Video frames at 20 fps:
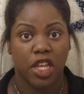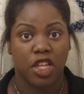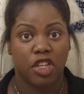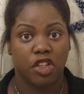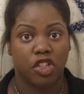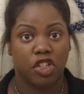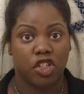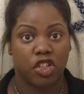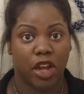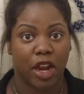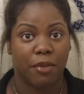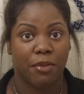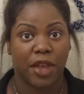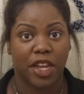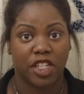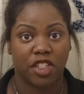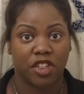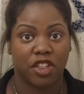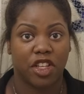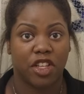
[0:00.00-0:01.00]
you should try to make
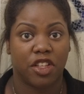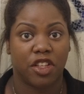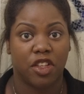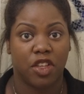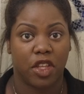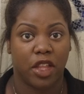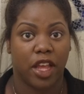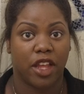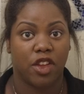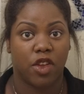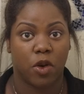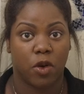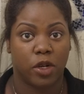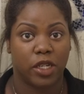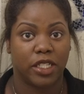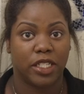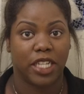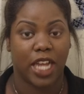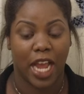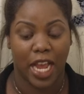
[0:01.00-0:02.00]
sure that
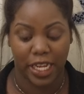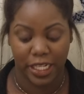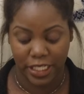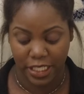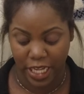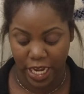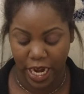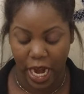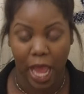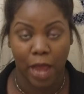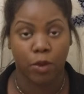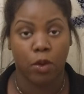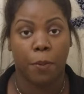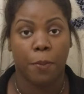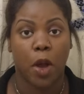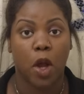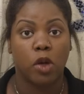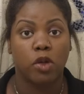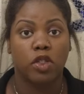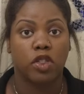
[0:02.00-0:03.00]
yours has that. I will
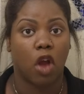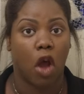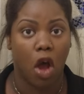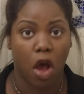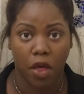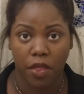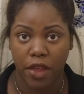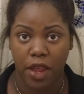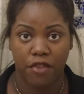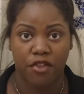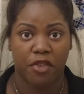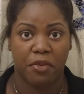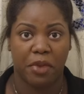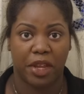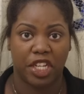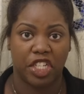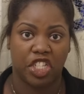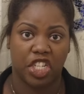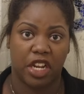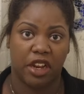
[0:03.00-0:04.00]
post all the
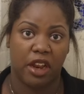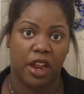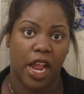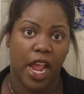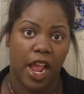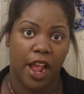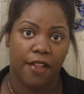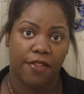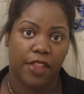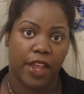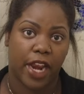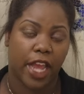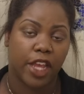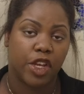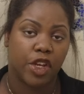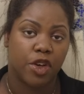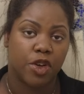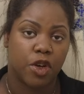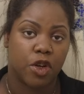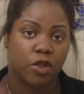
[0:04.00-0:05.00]
information that I
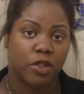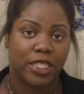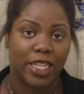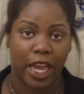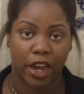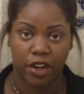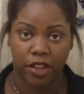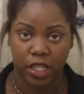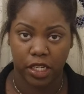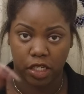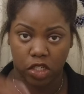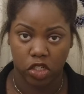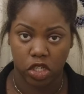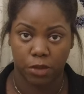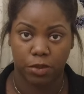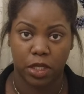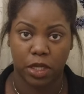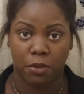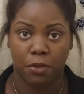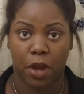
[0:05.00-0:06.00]
Googled down in the
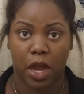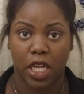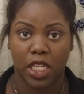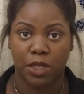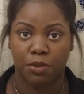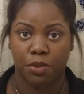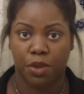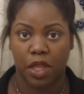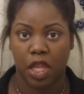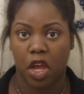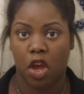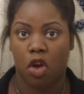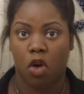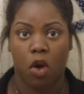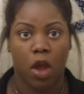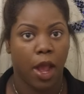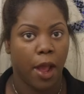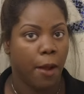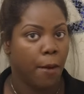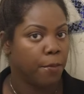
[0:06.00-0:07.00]
description box
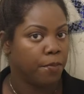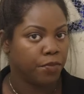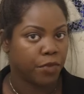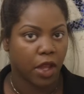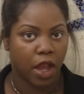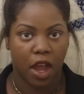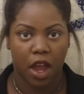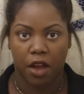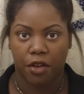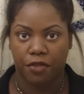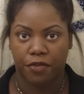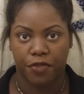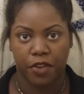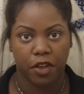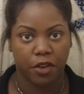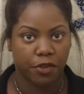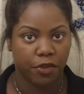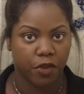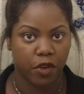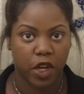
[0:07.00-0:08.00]
below. Feel
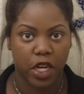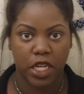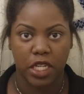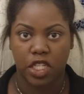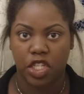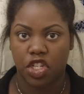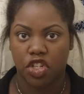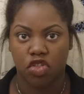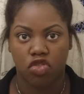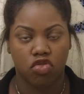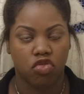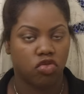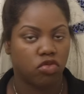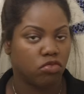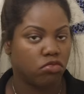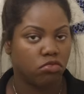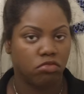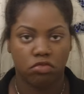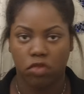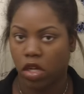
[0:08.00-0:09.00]
free to
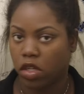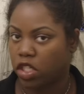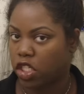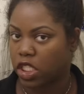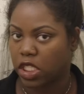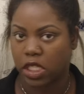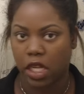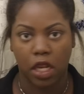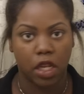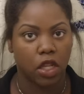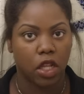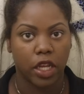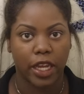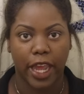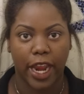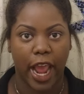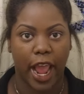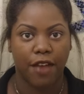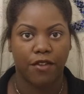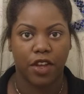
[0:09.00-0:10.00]
just look
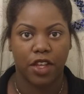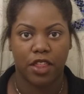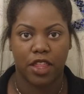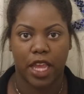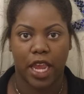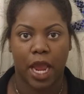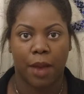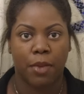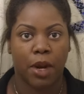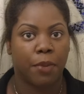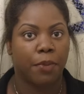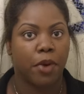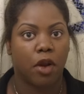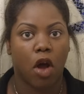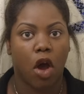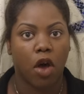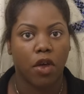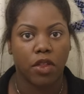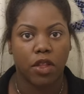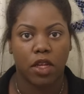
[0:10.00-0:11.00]
at everything. I'm gonna put
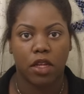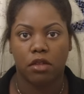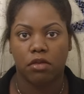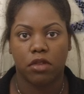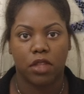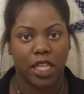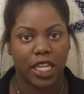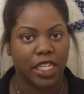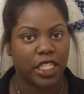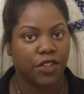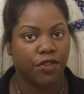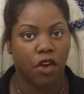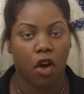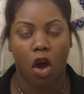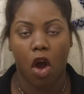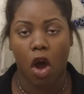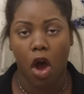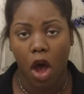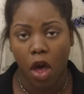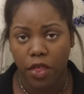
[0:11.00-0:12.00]
all the links for
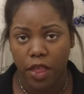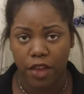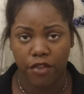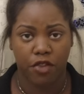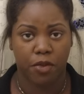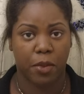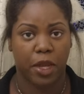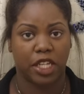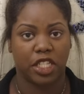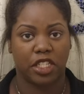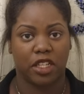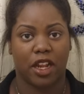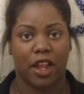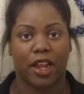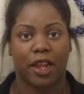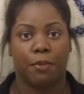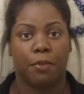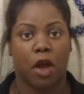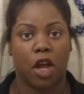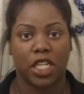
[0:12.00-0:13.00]
all the information that I
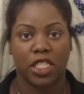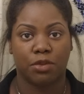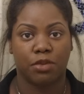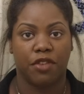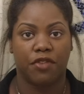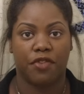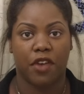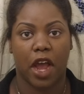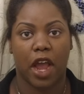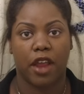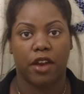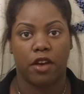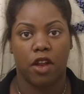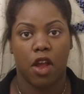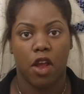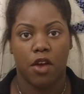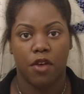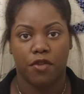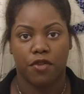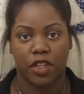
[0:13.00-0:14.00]
could possibly find
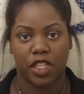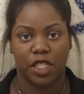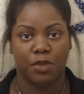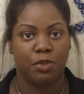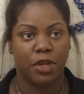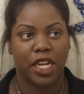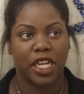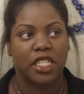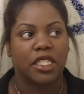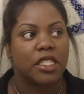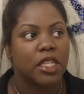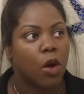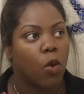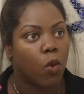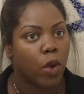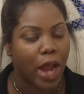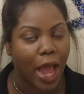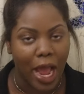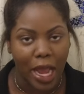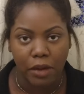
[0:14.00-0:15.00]
for this, because
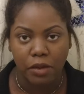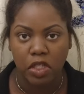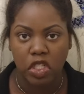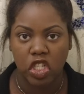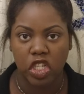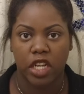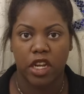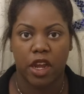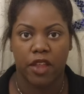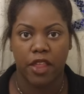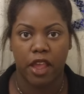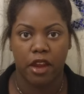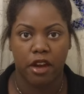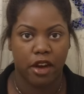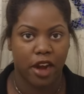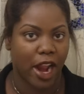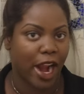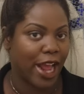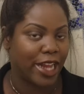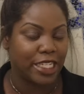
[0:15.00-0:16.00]
when I was looking on the
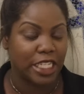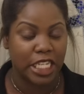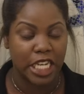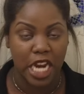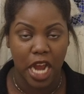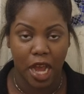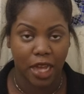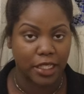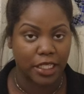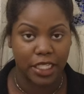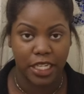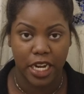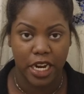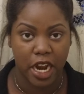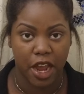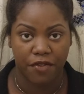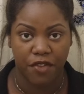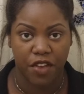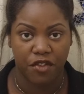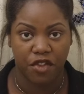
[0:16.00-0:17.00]
internet, I did not see
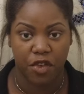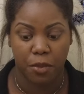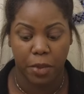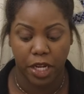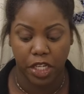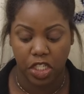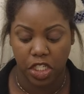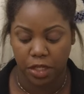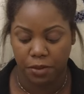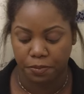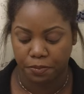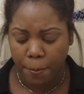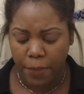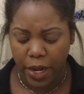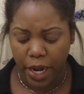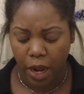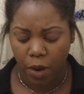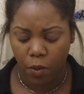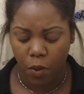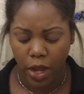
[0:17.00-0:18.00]
enough information.
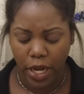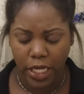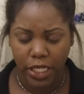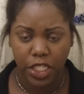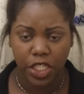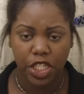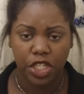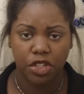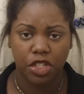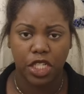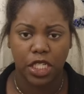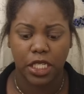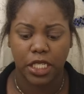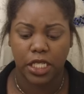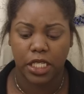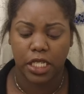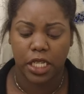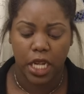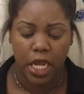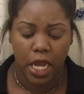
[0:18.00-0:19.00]
But I wanted to
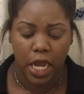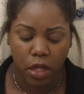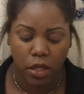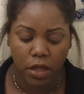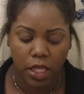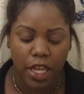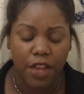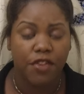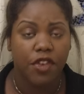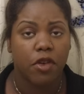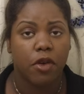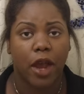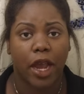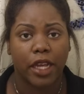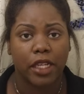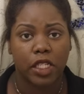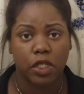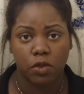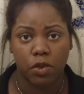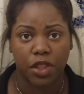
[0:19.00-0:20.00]
just leave you
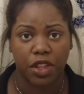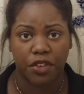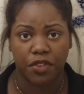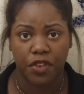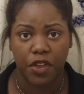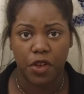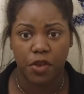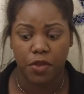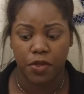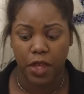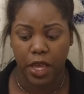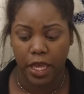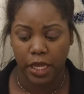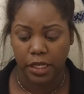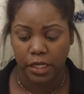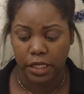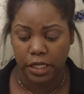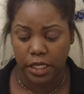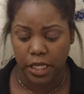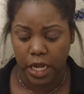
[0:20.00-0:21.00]
guys with a few
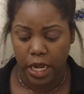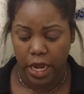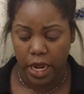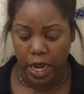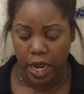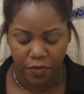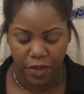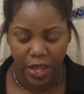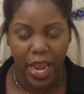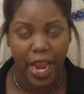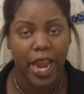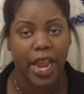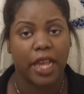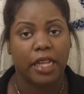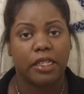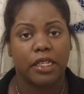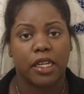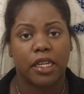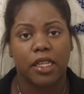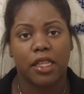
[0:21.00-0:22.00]
things.
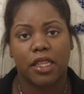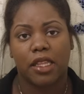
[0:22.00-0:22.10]
And